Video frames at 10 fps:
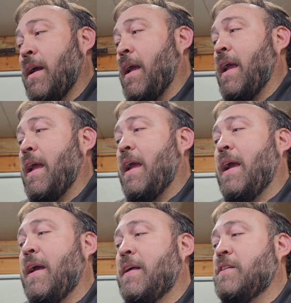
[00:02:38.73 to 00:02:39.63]

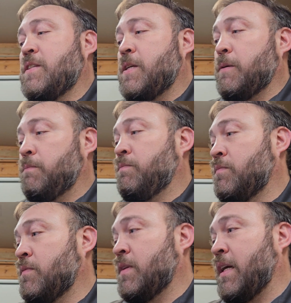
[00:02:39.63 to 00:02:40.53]
And
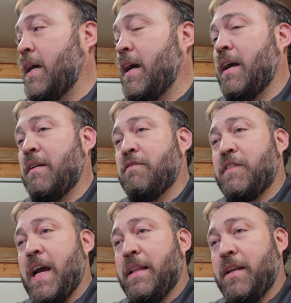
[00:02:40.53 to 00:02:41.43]
I've
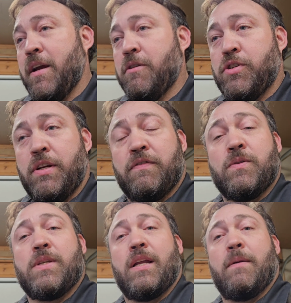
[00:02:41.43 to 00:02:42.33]
got the air shifter
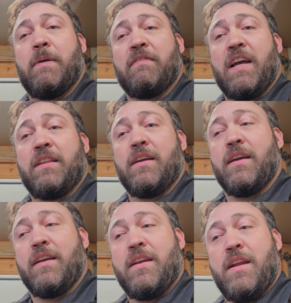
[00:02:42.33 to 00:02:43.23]
set up. I've got the
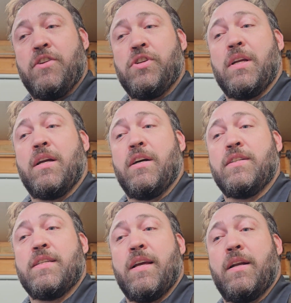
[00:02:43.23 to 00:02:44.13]
ignition
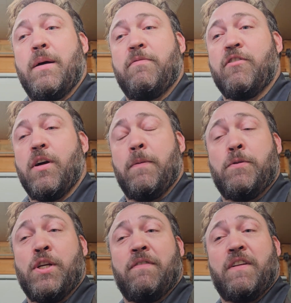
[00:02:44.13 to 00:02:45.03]
cut set up for
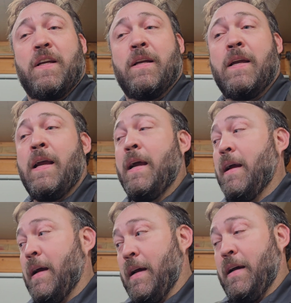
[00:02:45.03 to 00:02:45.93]
upshifting.
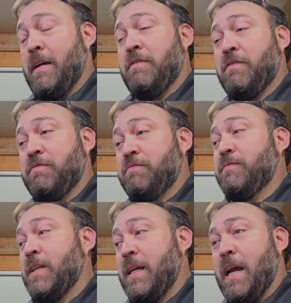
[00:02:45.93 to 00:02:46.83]
I've
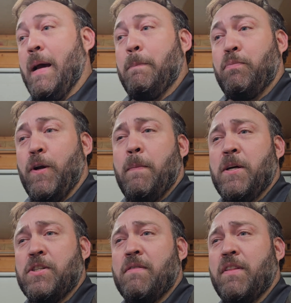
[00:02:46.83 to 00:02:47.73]
got pretty
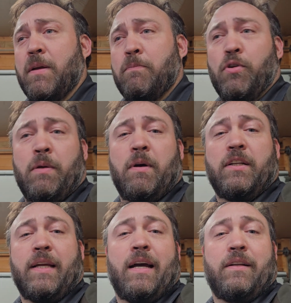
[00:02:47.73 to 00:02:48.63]
much everything pretty well
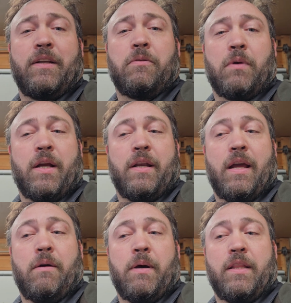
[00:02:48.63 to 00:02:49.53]
dialed in right
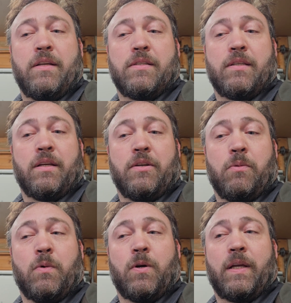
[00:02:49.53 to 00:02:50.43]
now on this thing to
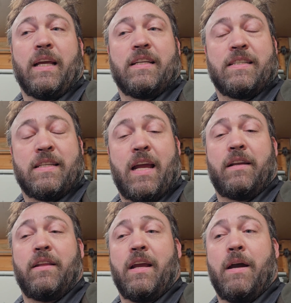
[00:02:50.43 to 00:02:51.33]
work
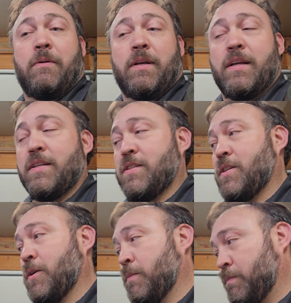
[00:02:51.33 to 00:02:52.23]
exactly how it needs to.